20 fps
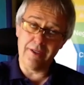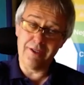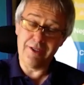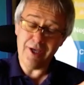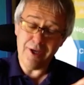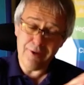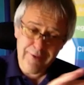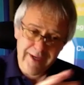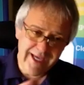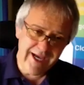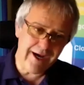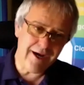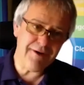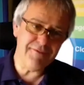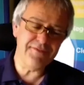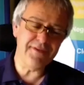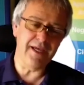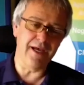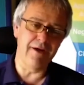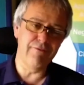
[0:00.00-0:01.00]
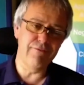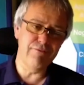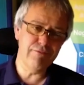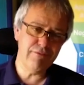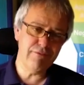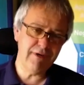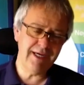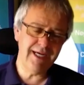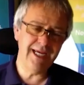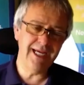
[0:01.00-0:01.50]
going after a
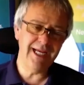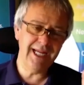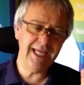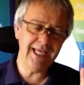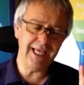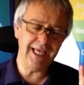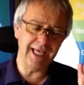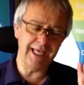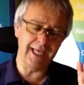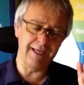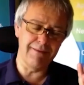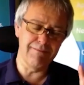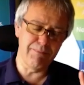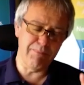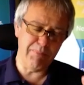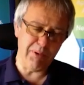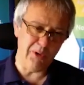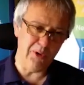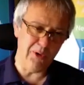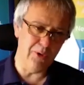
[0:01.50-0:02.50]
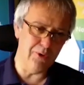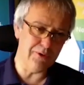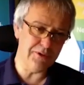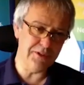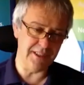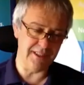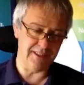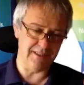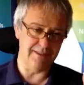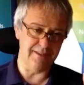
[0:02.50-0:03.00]
really
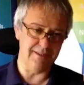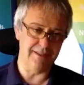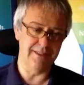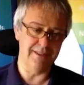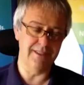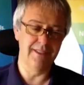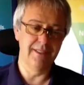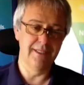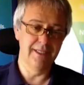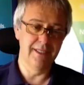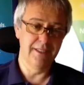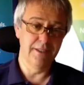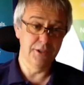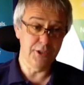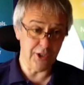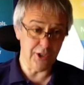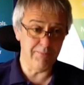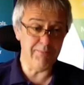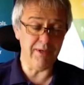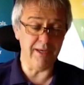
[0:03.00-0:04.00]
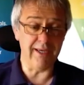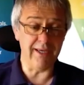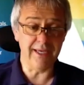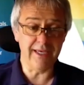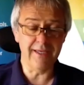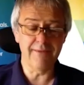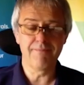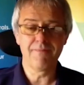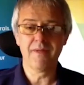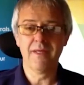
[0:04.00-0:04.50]
important topic.
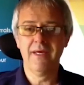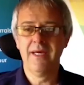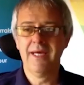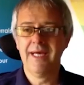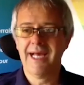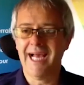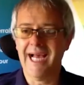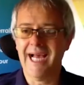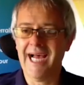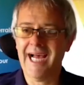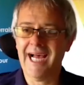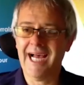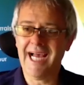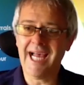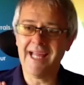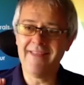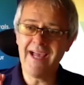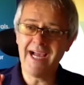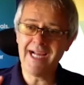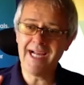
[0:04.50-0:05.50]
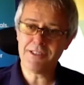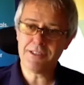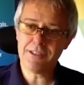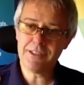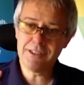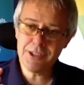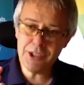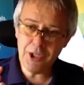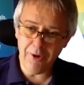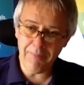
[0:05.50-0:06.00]
And that
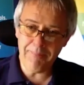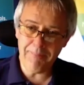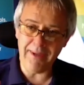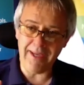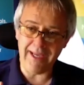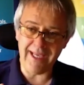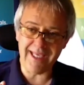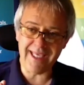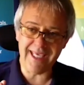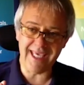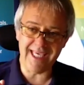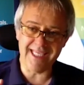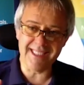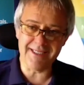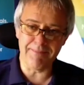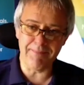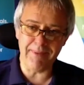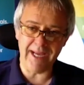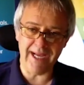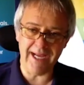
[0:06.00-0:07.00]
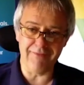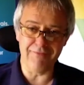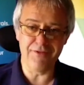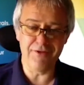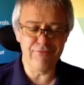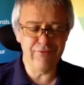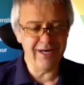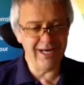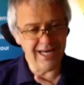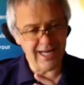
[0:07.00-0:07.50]
topic is about the
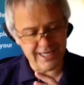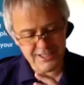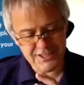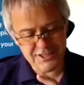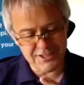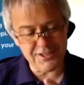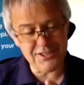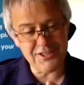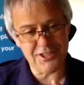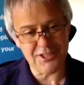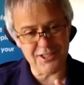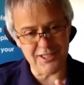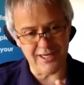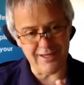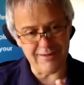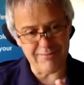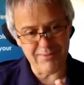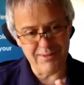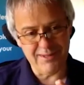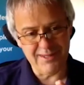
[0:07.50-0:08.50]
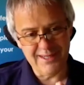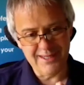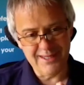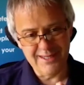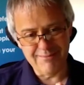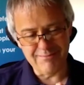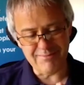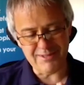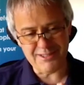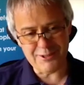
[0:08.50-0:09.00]
relationship
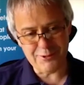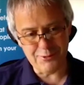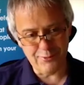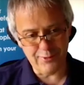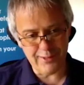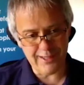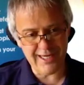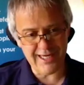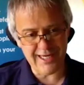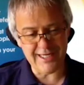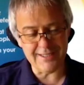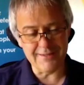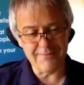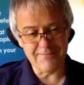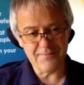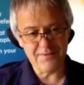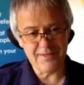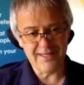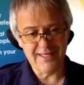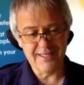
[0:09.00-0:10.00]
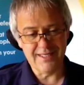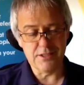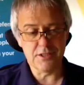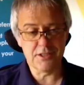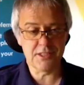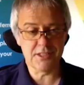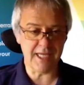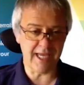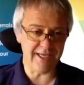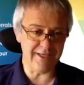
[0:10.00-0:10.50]
between
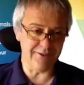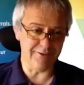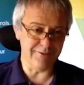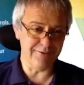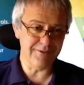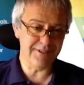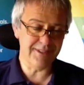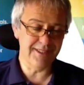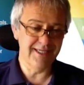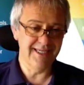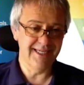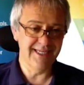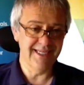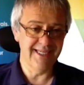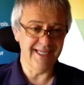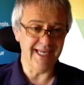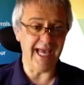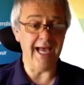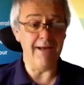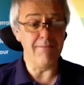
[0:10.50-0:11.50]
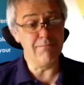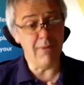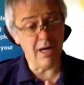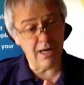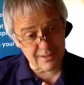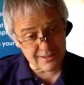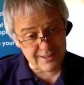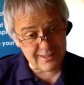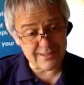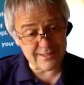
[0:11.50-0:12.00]
sales and
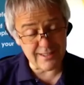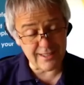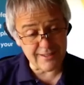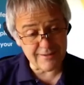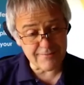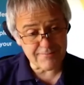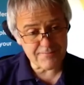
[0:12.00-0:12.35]
marketing.